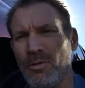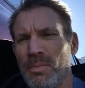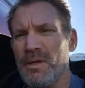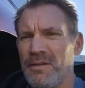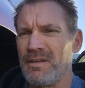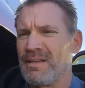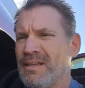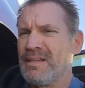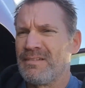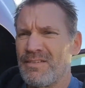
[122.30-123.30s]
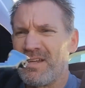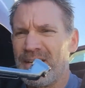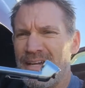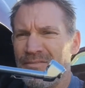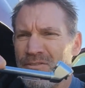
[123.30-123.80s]
bit. Got to
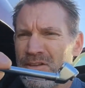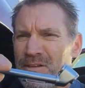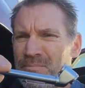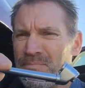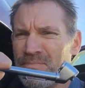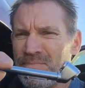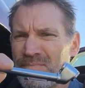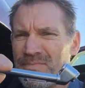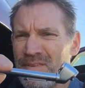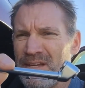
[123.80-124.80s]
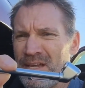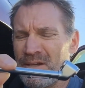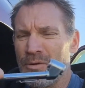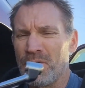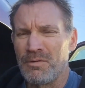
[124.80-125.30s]
have the
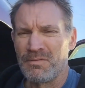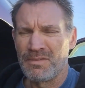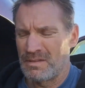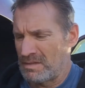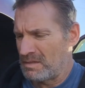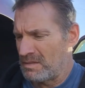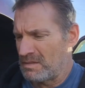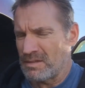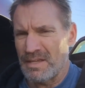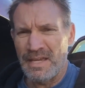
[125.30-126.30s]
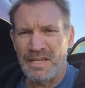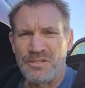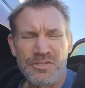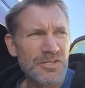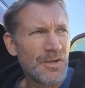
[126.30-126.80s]
angle
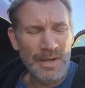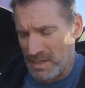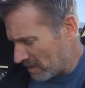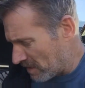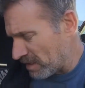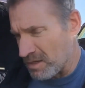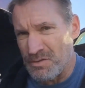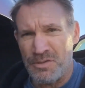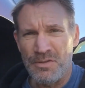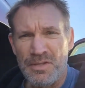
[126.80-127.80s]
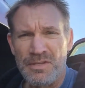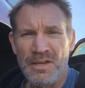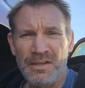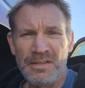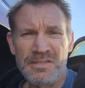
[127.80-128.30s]
gauge so I can get into the
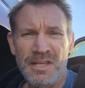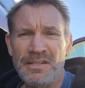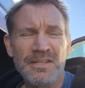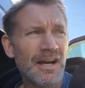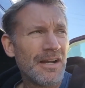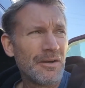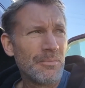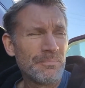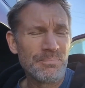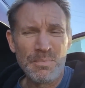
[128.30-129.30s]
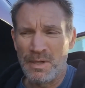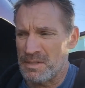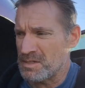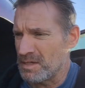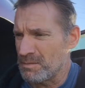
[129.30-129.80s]
inside tire.
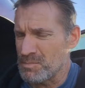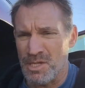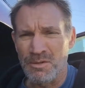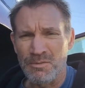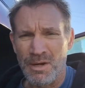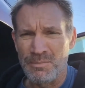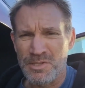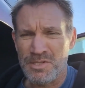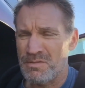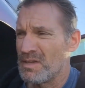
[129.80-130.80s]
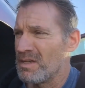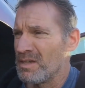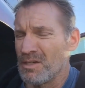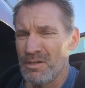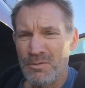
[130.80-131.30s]
But so I'm just
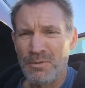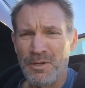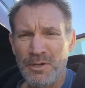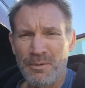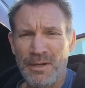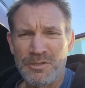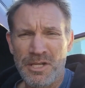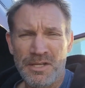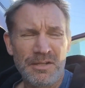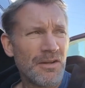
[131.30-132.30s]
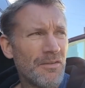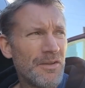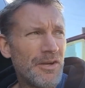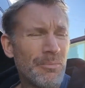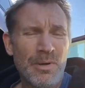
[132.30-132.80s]
running around checking all the
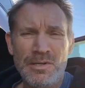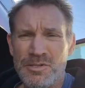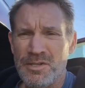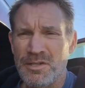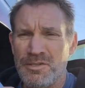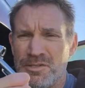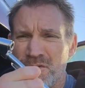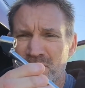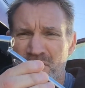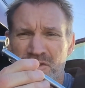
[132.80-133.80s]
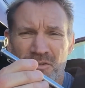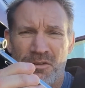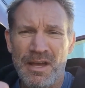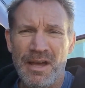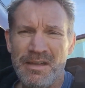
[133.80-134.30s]
air pressures. I'll just use this little
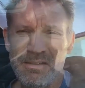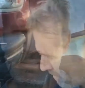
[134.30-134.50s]
guy.